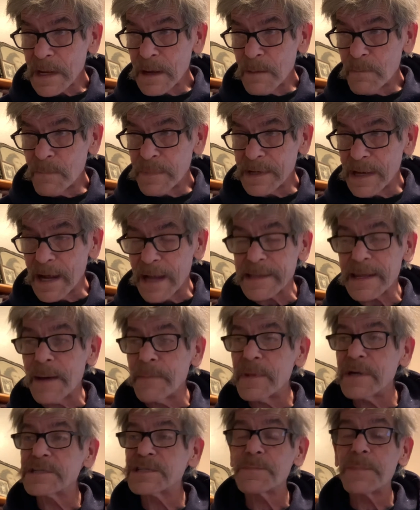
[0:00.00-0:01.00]
but not that
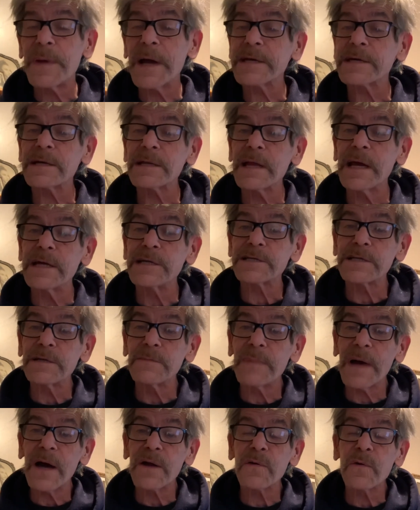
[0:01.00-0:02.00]
much speculation
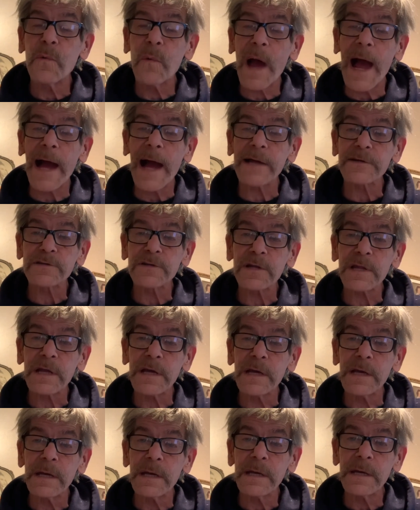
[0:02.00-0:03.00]
about who
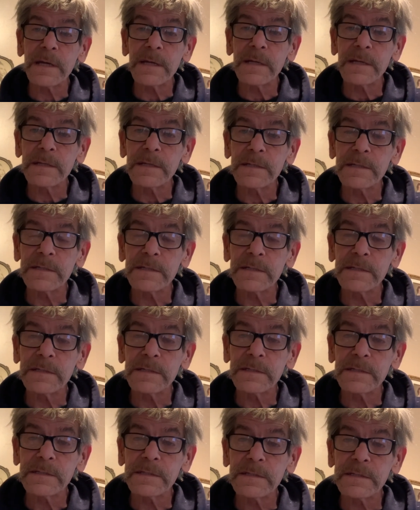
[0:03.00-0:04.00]
actually
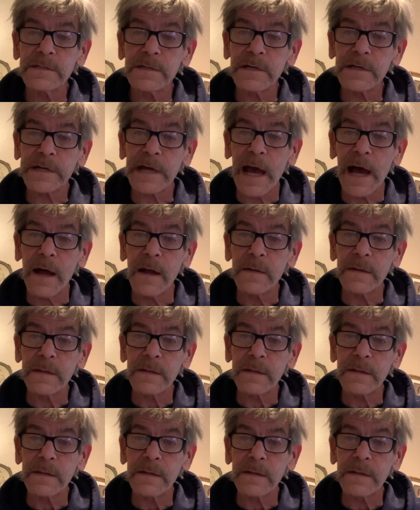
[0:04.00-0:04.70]
took out